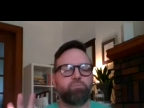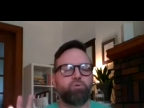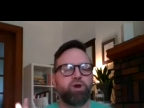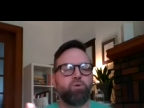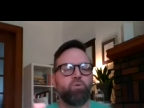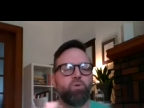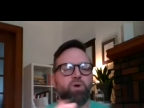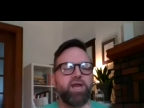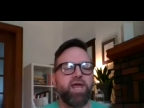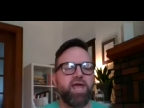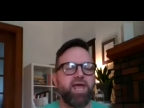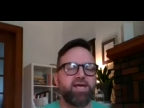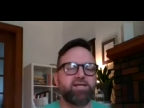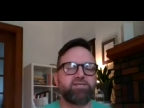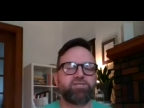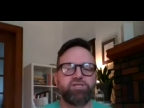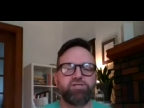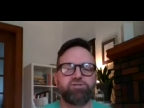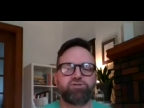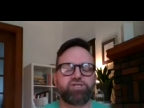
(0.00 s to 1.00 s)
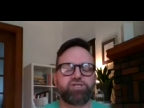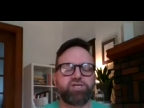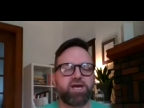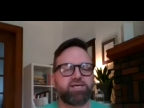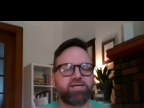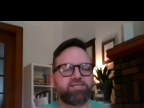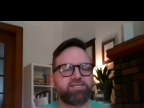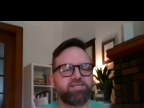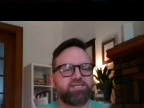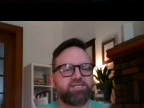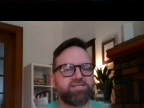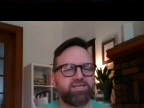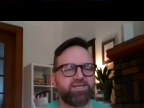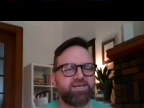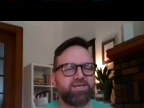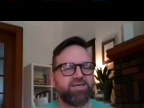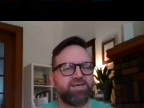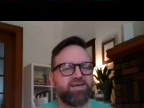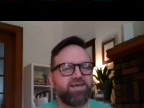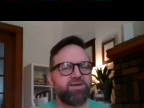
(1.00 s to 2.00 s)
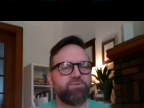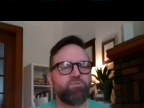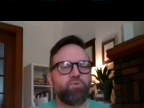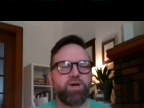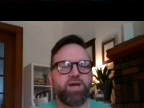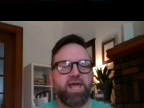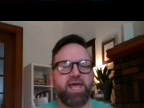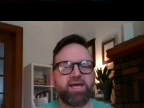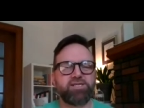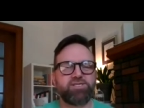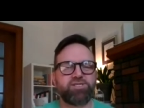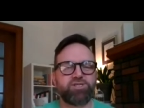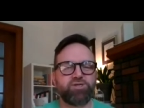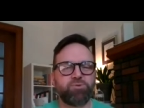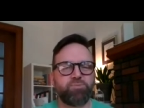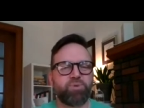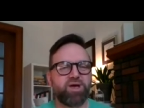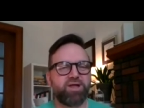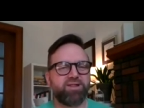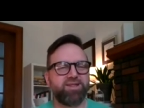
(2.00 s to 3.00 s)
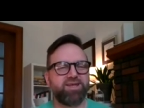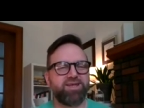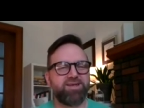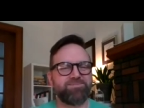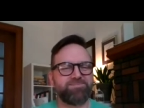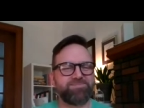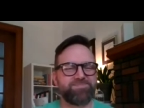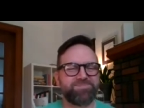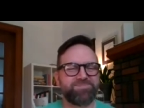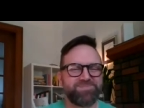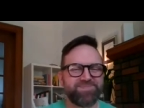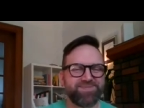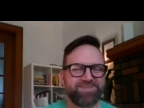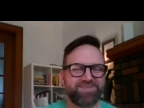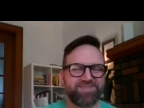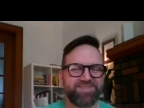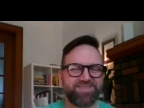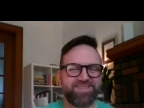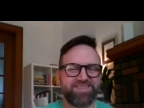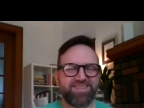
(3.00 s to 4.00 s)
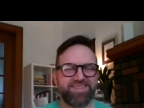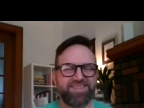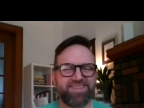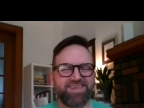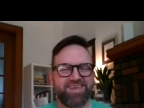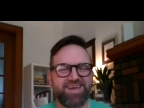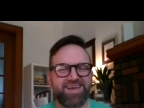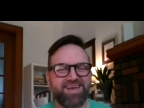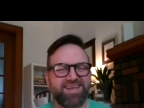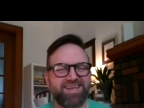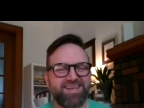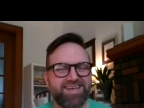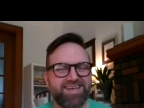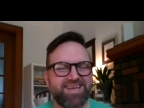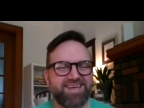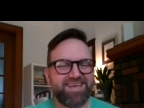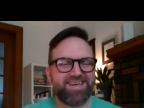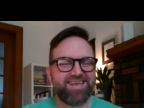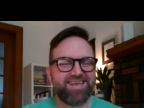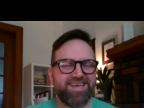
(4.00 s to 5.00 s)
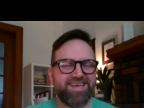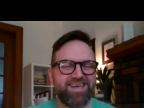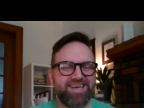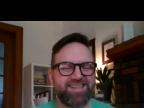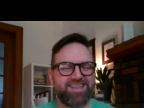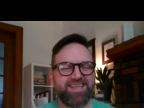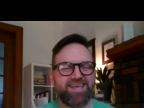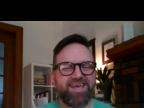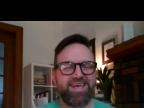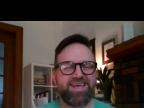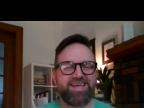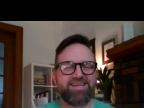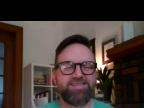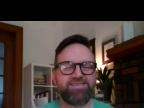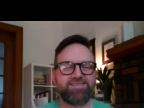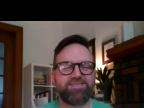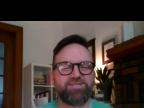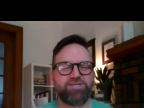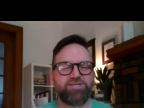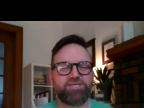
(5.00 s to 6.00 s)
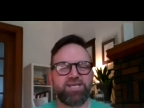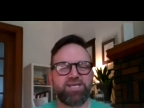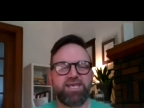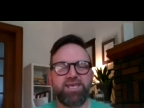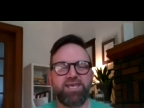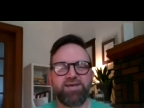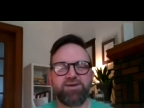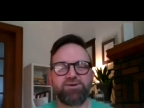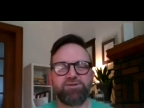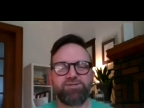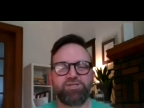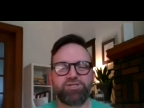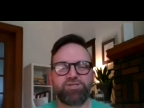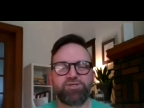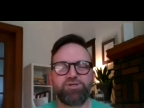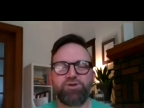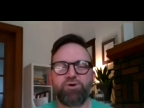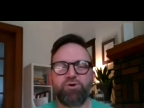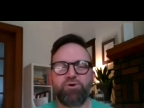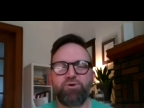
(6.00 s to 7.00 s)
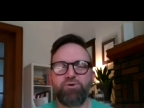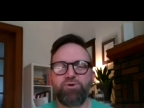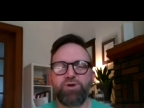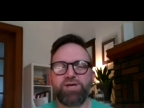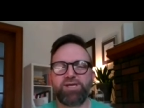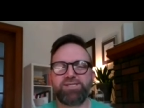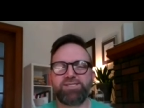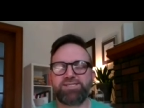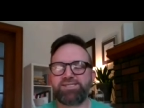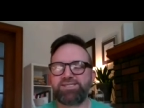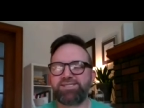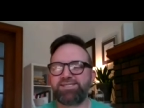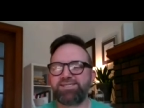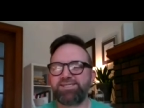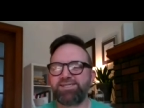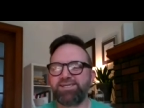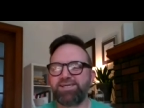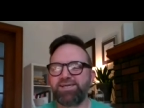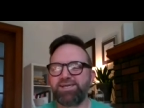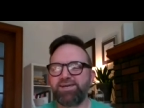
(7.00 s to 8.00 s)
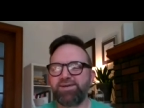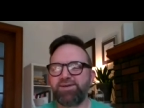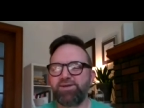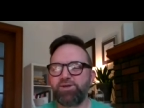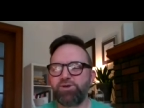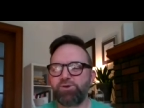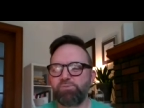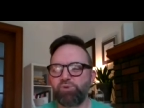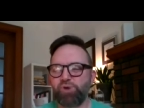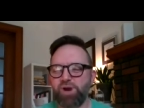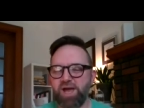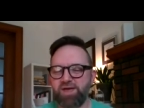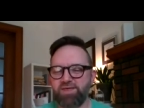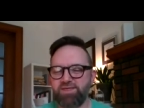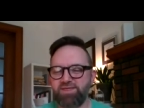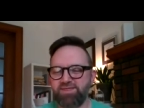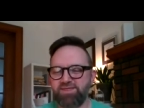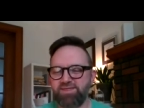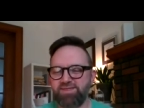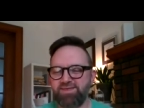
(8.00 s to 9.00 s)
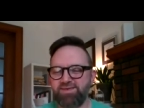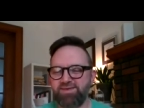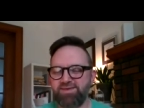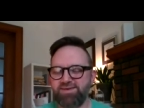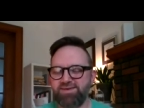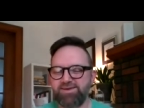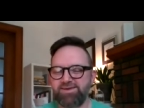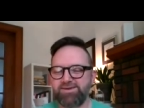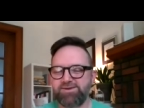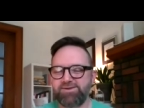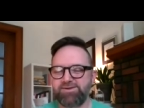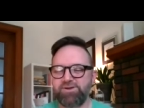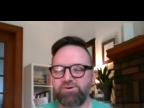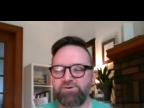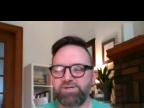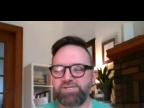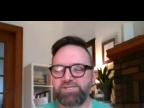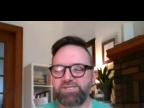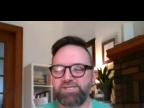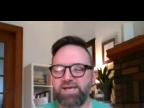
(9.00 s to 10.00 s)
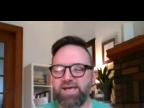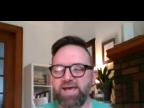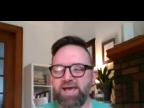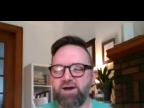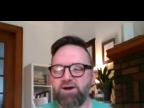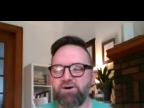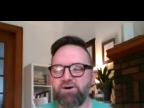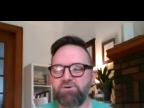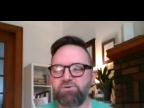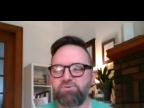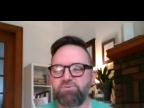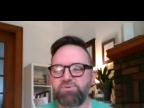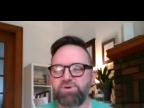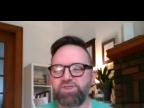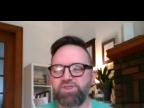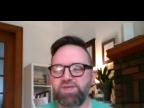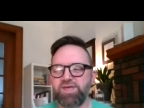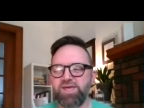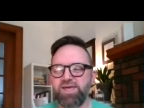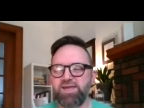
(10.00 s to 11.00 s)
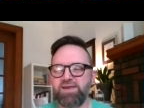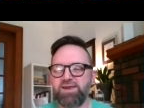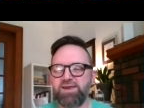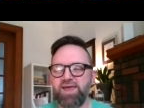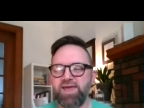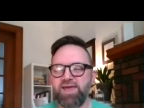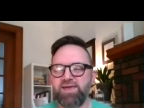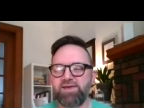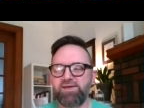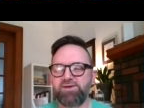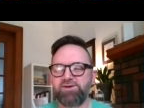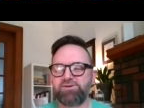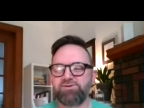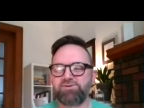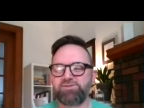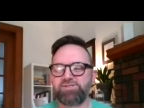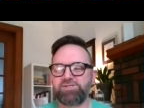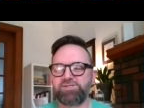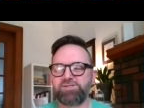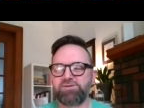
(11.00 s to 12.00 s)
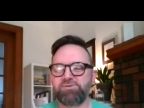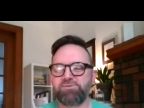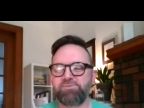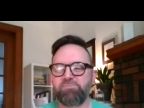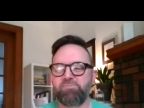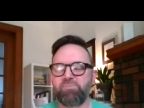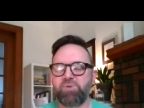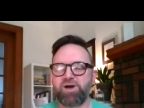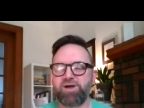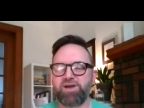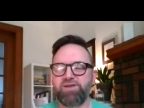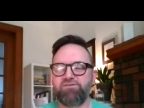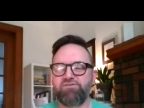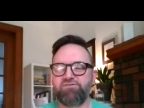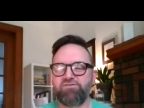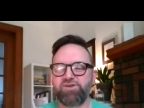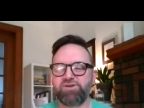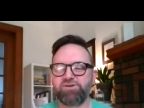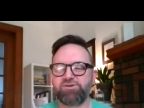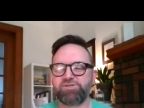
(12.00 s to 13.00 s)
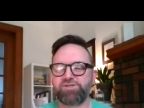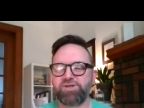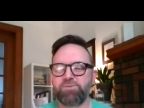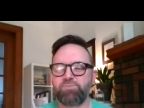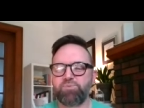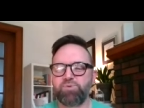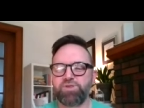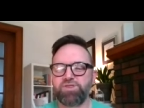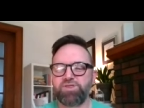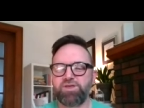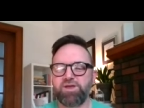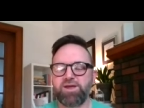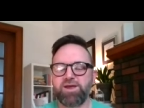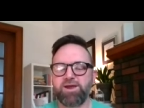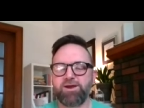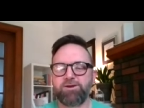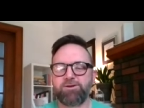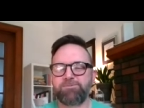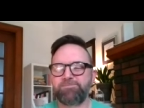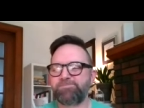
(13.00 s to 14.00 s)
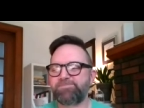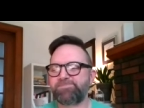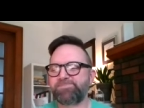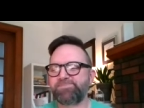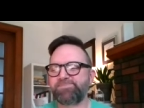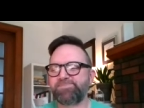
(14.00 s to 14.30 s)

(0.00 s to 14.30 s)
you to bring one hand to your chest and one hand to your belly. Yeah. And then just here, just notice your breath. Notice how with the inhales, the body fills up with air.